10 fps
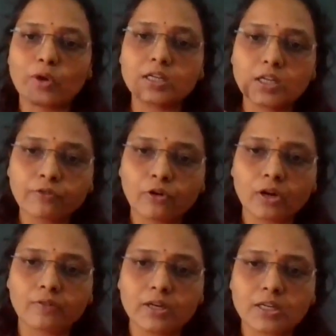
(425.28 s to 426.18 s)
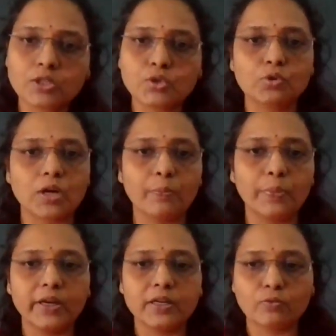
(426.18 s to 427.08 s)
24 hours to
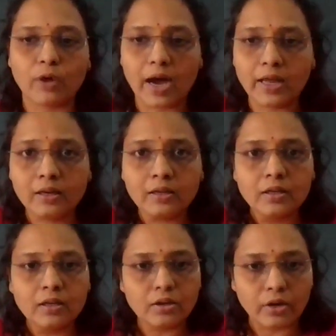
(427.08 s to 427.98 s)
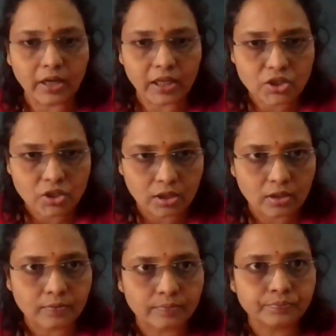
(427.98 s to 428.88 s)
complete one rotation.
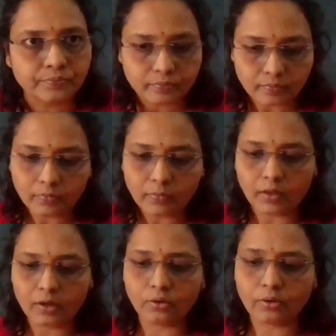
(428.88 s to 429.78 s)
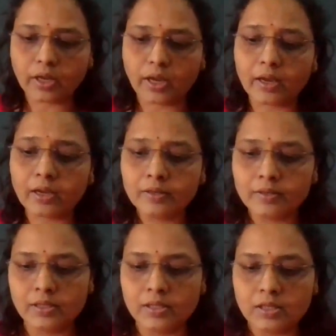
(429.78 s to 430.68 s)
Okay.
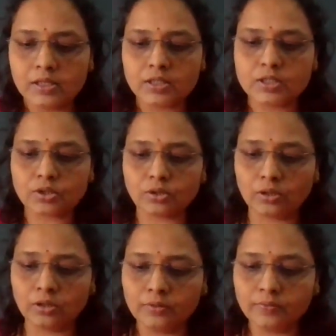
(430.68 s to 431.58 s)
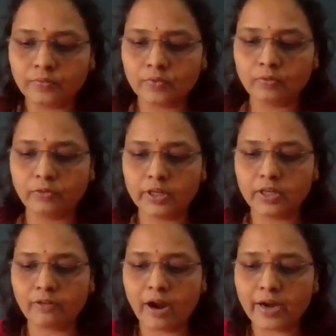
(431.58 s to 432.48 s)
So we
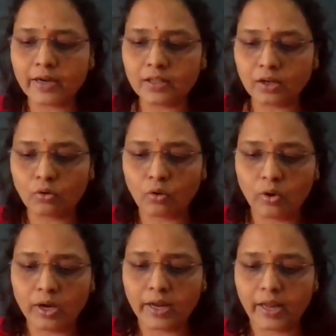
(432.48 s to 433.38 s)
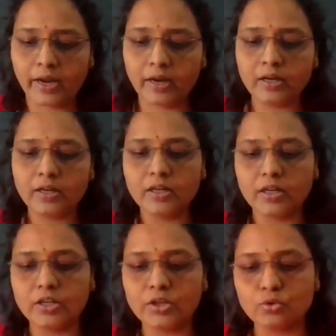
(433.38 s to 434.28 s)
divide the whole day
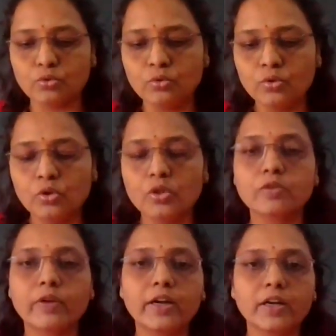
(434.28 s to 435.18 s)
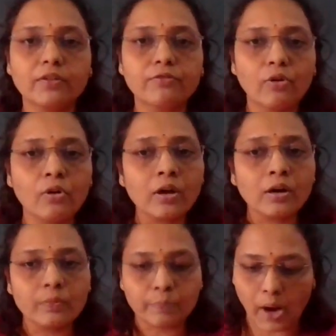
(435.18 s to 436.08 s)
into
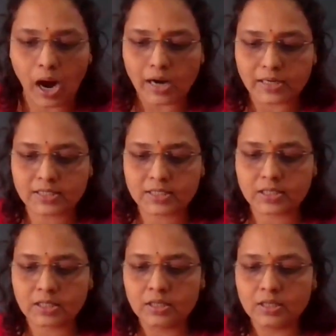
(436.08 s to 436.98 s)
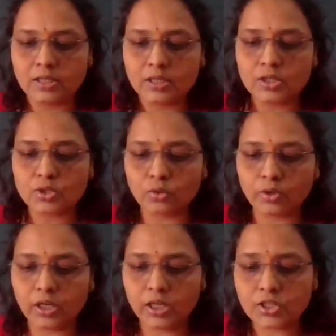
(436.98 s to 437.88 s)
24 parts.
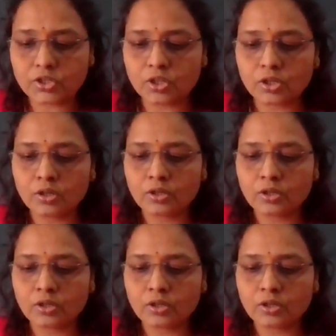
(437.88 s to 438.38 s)
So each